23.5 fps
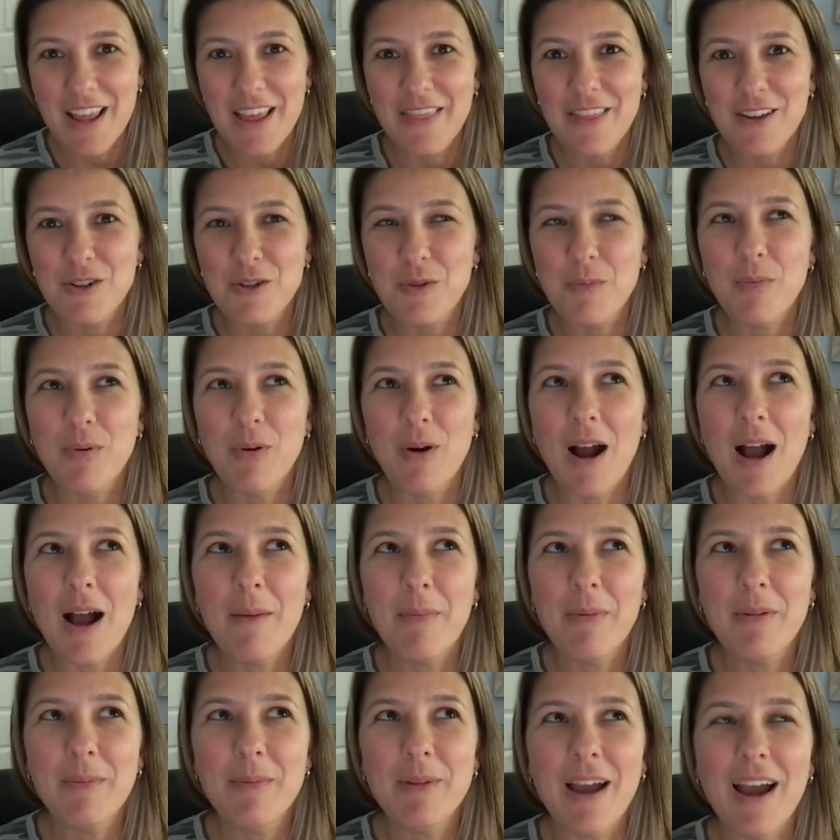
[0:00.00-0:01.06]

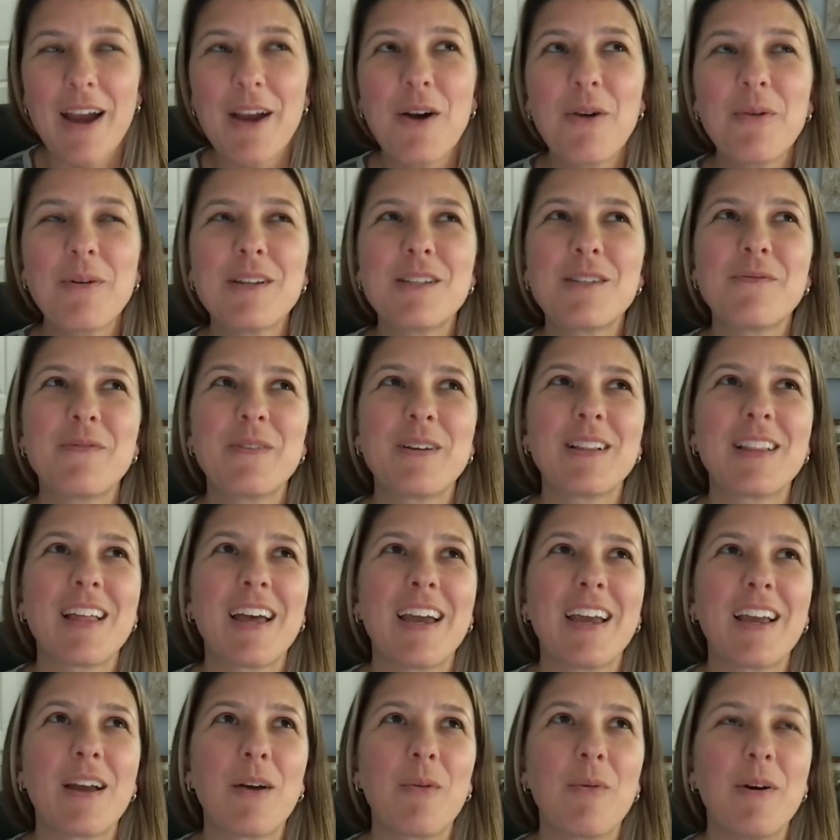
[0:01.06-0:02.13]
I always feel
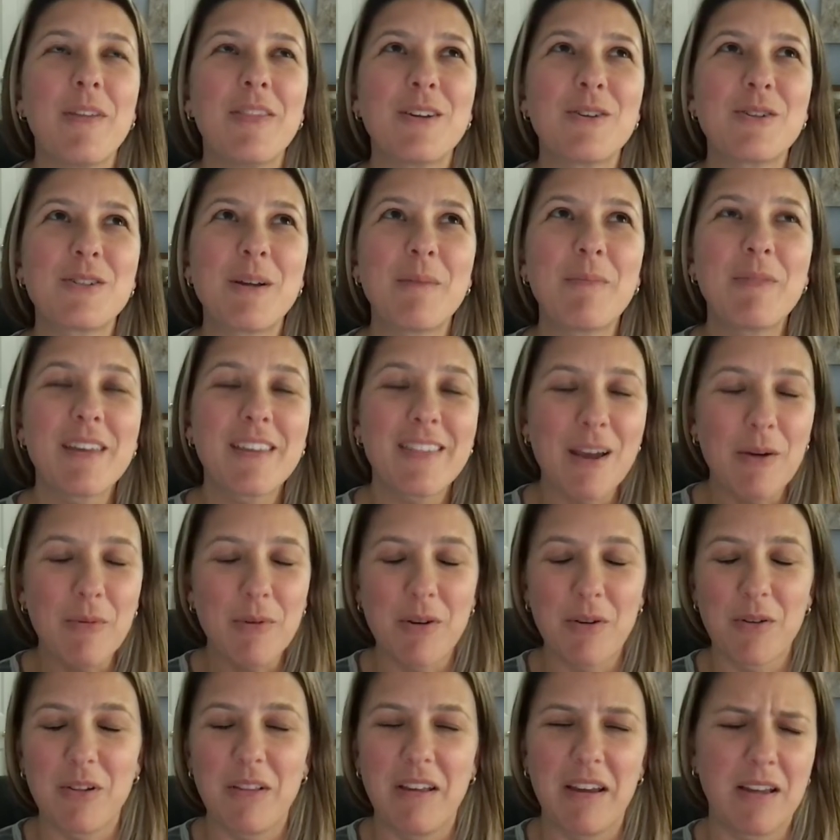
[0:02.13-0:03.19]
like when there's something that we
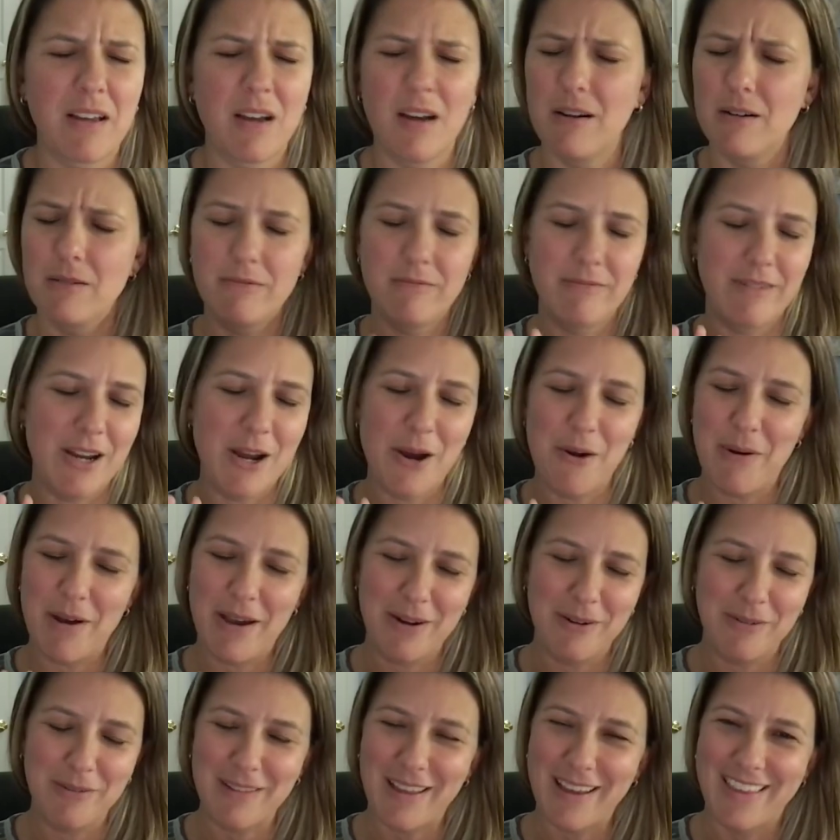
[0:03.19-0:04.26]
were like, oh no, I
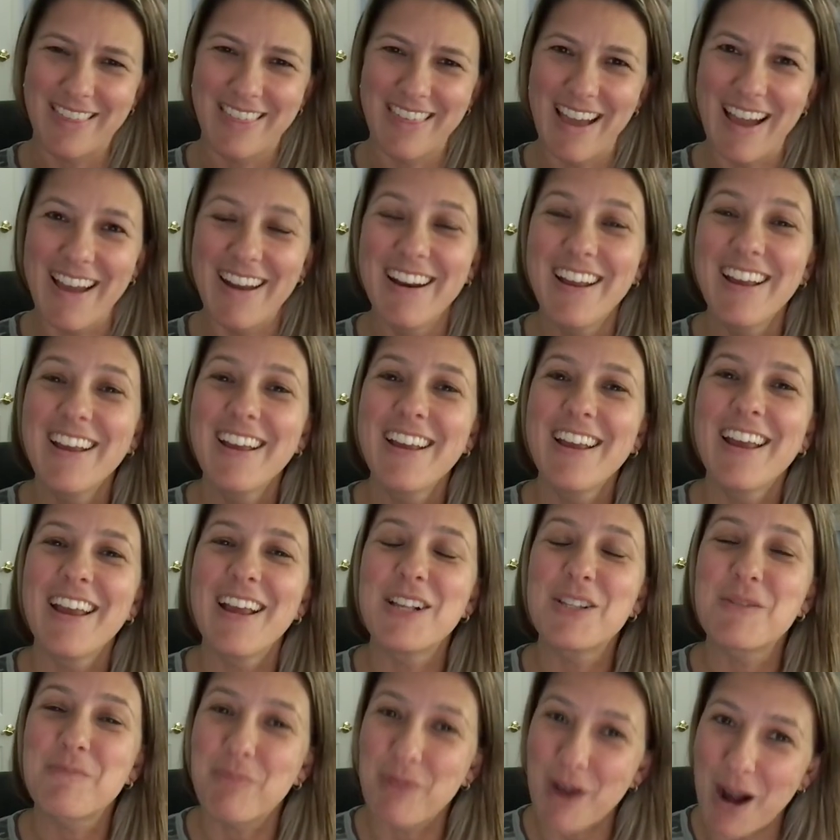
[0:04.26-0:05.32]
don't like that,
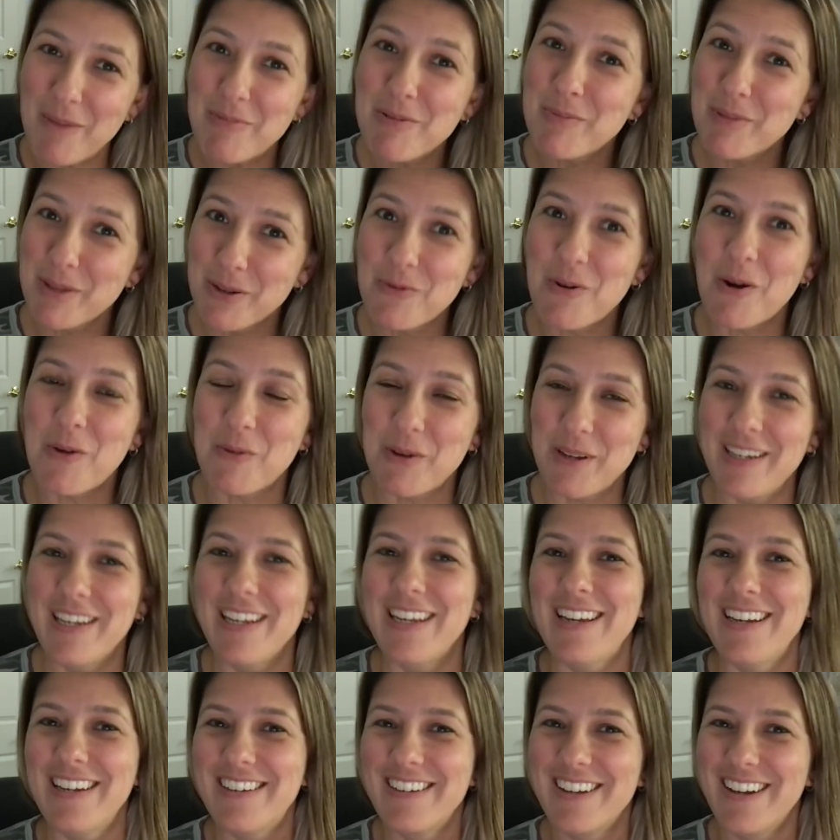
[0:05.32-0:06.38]
it's probably what we
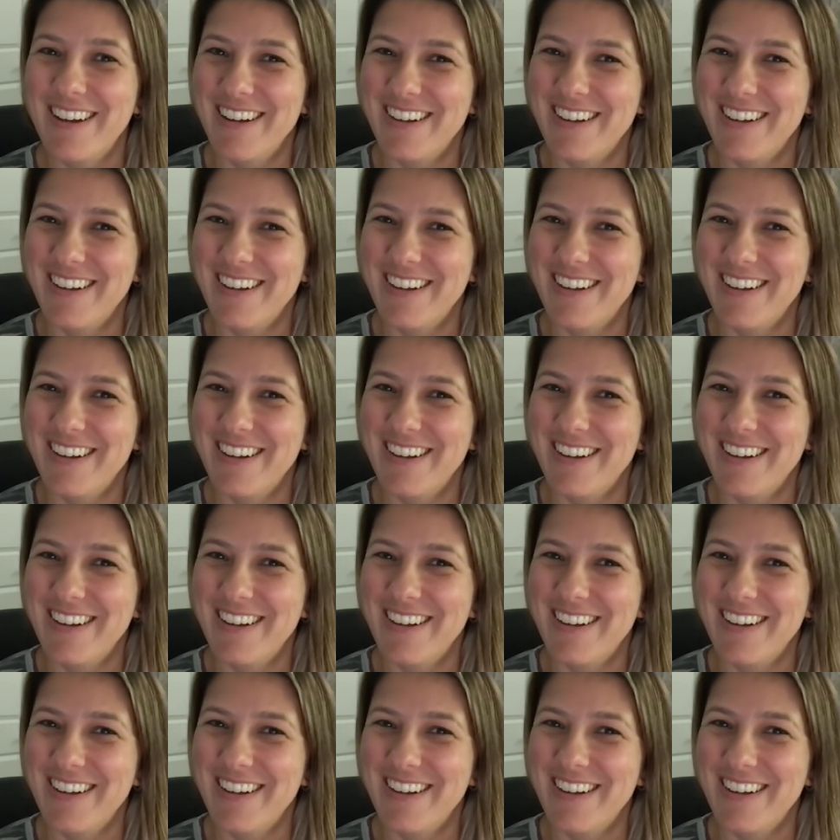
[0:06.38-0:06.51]
need,